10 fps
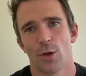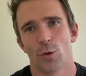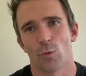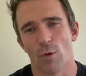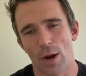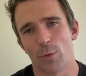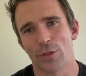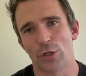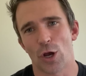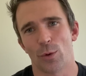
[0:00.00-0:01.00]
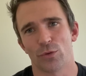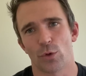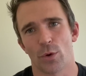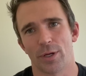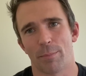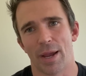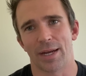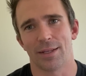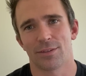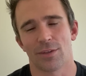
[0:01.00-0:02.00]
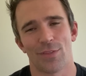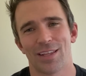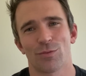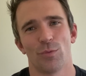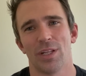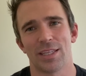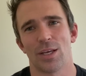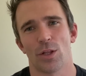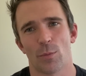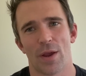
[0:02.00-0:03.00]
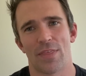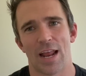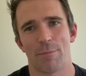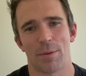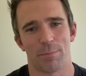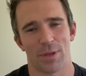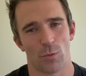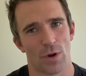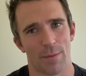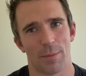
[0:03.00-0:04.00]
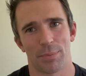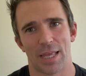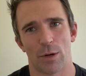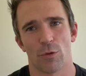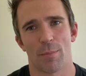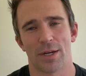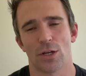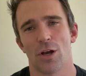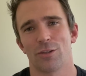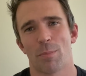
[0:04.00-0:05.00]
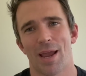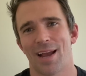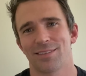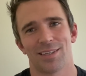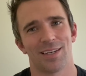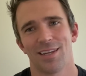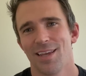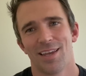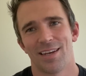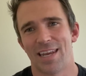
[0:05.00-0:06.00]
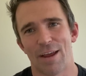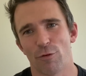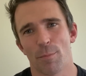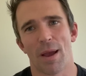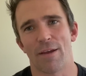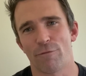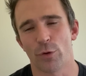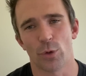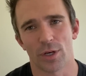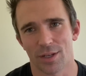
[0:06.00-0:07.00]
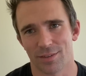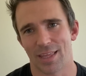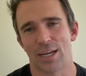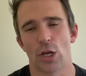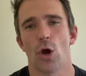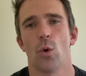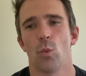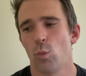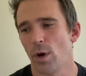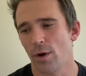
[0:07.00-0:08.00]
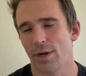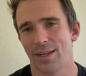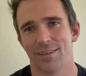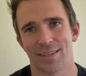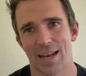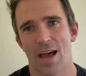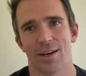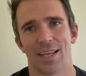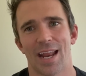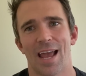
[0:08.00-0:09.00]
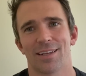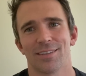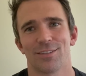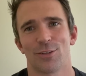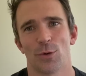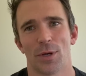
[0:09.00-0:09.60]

right when the dog was going to bite it. So that's really the only way that I've been bit when I've been playing with my dogs, by accident. Never by food, because they know where it is and how to get access to